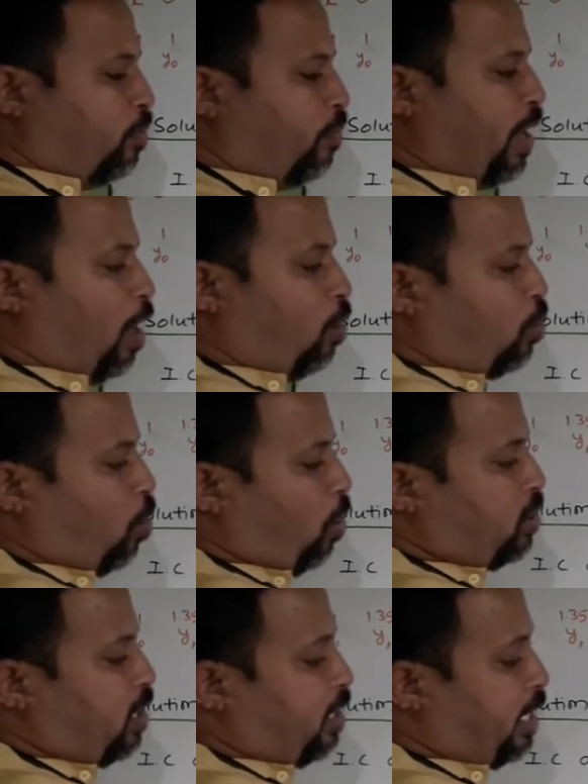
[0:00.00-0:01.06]
we have to
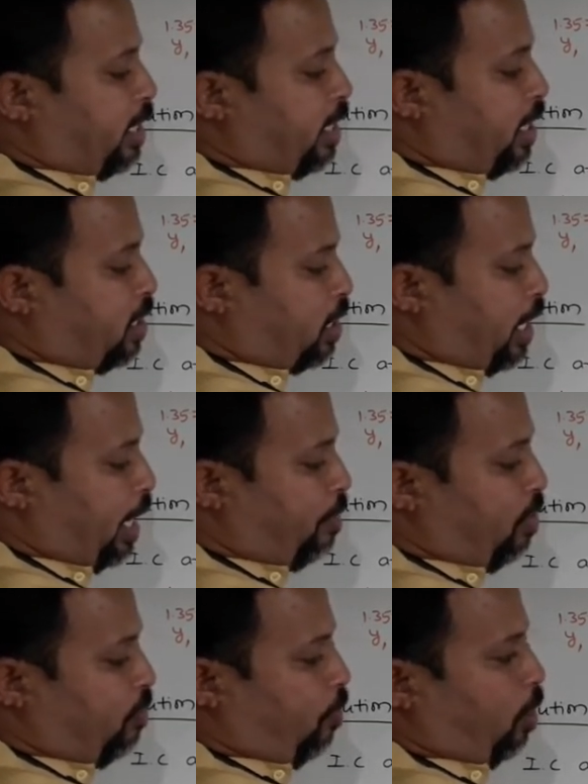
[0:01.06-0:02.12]
concentrate that
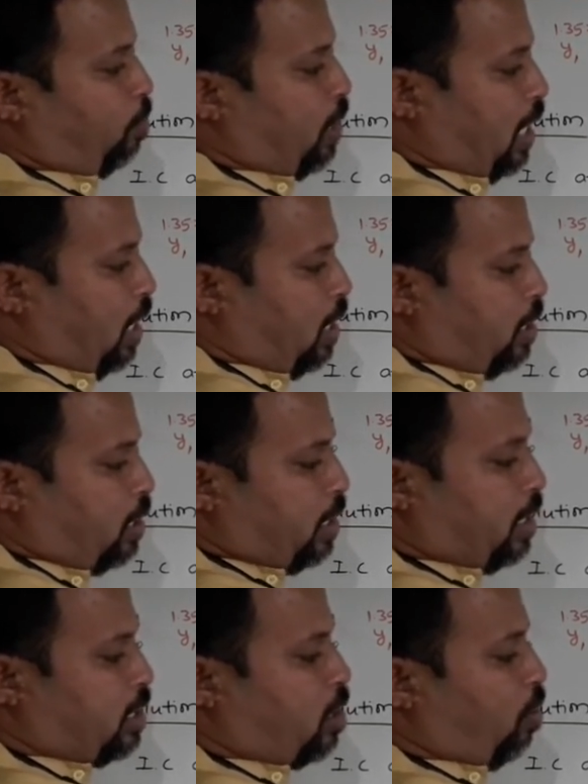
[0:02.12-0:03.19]
k1 formula
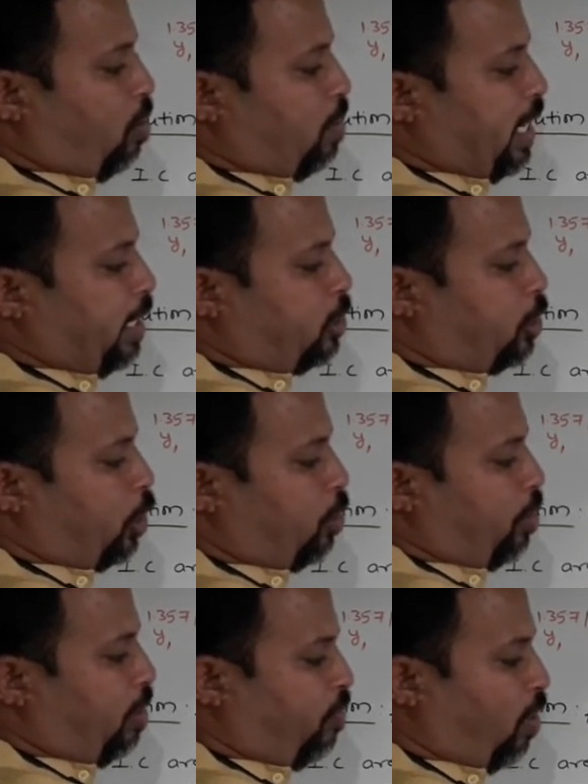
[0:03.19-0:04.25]
is given by h
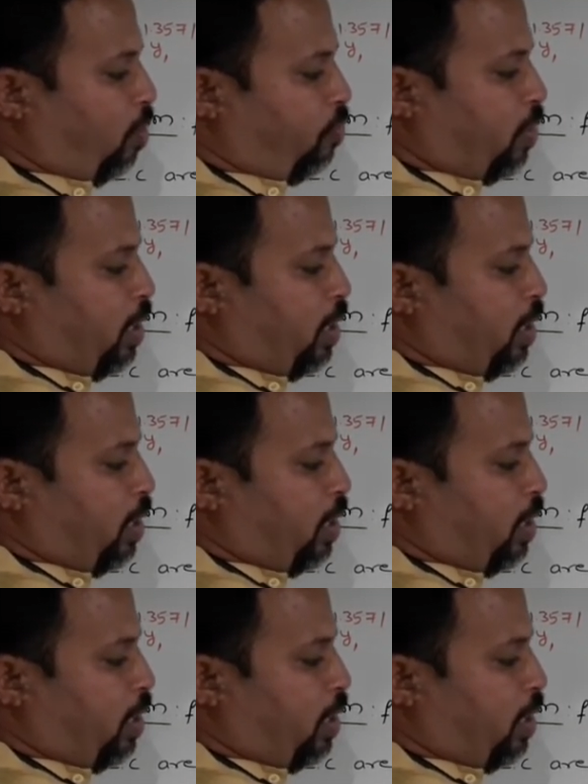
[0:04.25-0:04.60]
into f of